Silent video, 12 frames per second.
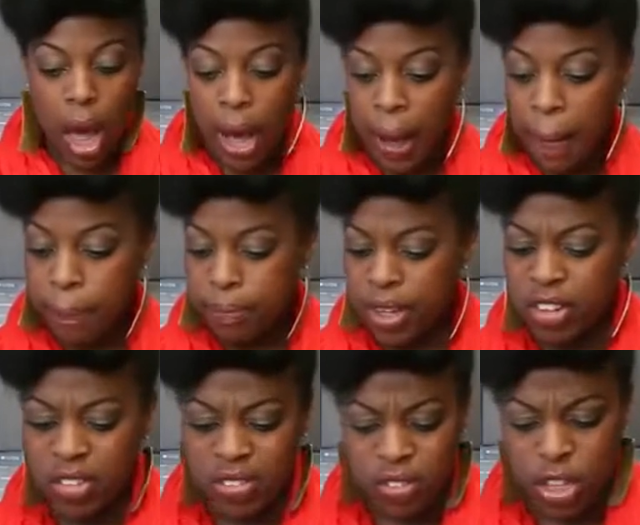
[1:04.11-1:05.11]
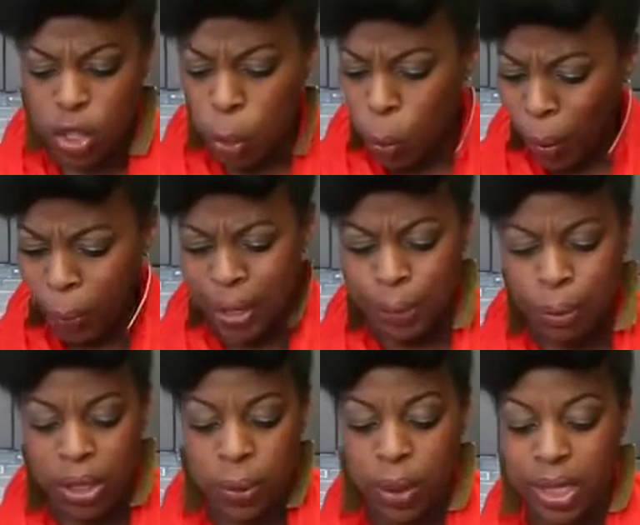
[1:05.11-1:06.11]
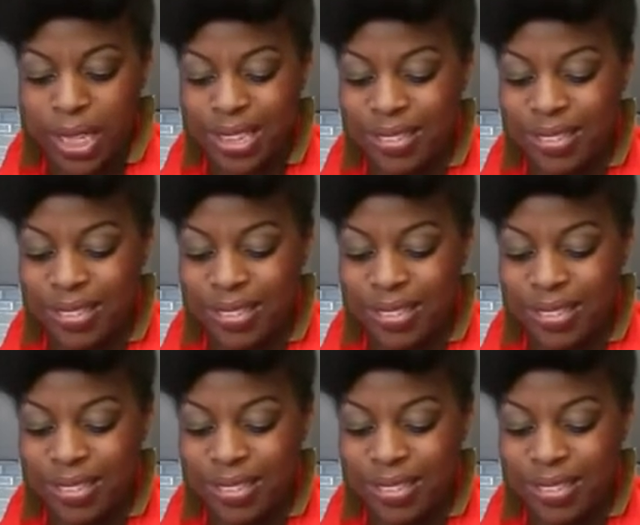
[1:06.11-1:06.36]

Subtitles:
and just, you know, whip it up really quickly.